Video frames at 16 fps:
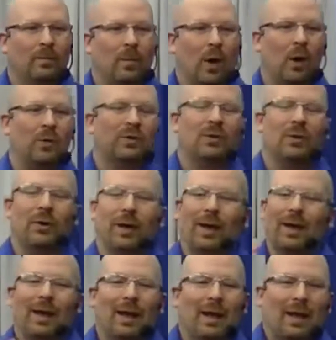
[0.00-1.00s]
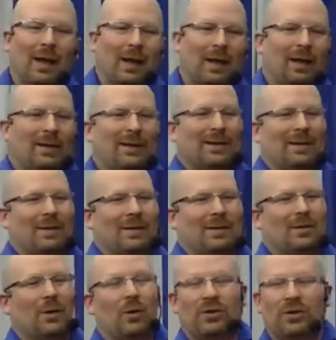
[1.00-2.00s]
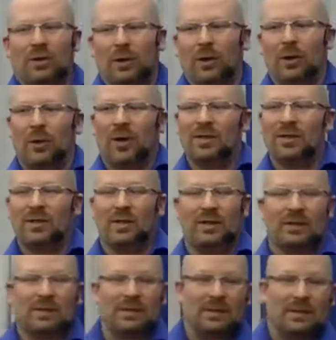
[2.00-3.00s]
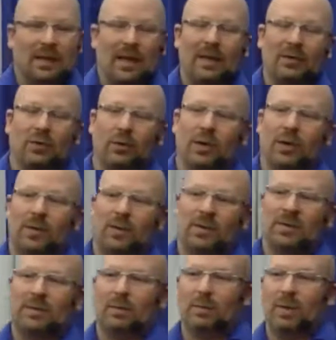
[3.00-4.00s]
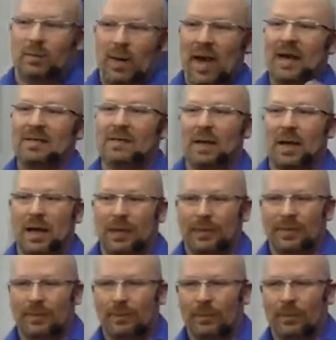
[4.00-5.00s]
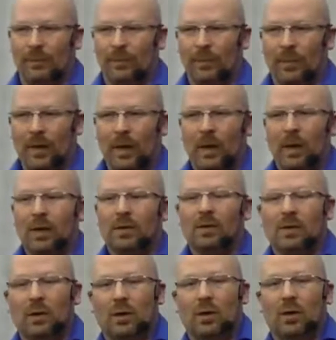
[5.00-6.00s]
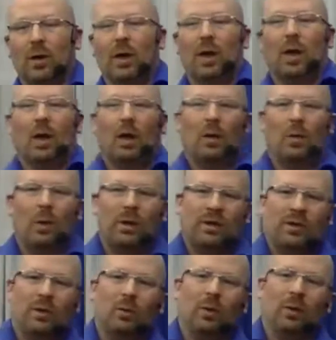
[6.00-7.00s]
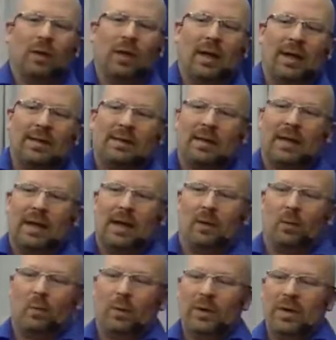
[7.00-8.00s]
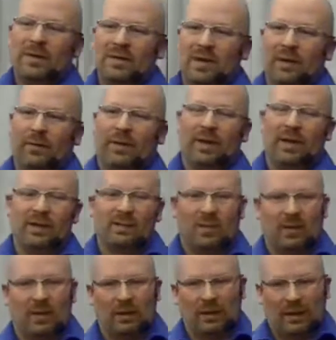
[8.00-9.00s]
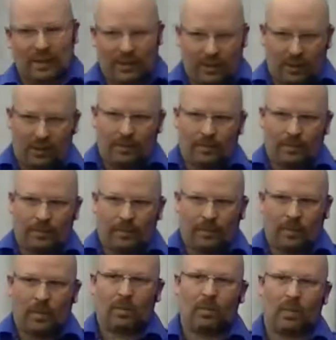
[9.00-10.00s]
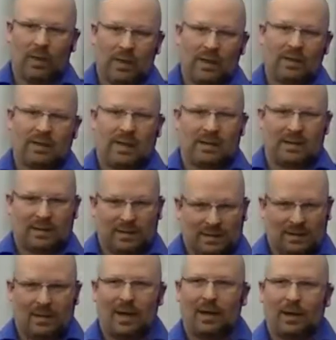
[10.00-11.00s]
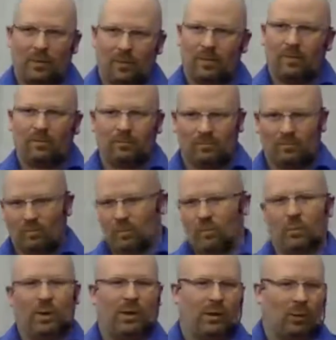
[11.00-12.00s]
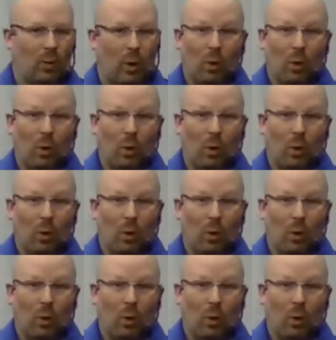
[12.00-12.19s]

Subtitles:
Oh, sorry. So her question is can dreams be past lives? So once you realize that we see everything as being linear, because that's kind of, we grow